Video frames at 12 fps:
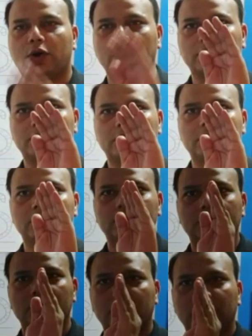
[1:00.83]
on the
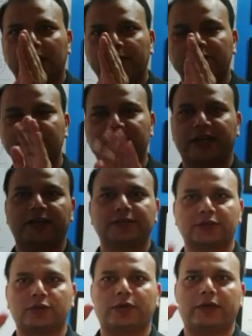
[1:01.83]
left side,
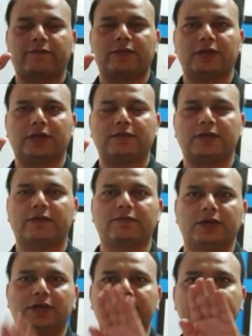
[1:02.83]
so if
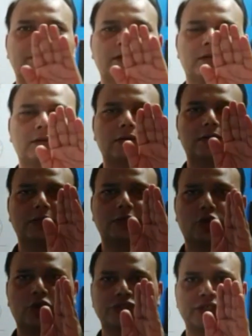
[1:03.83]
the
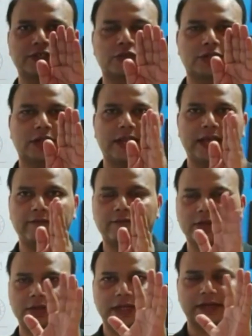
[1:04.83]
torsion is on the
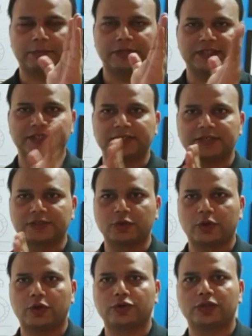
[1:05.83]
left, that means it's
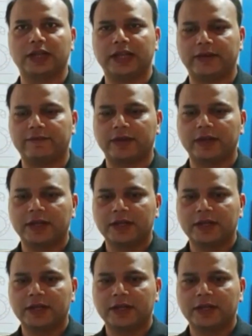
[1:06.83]
going on to the left.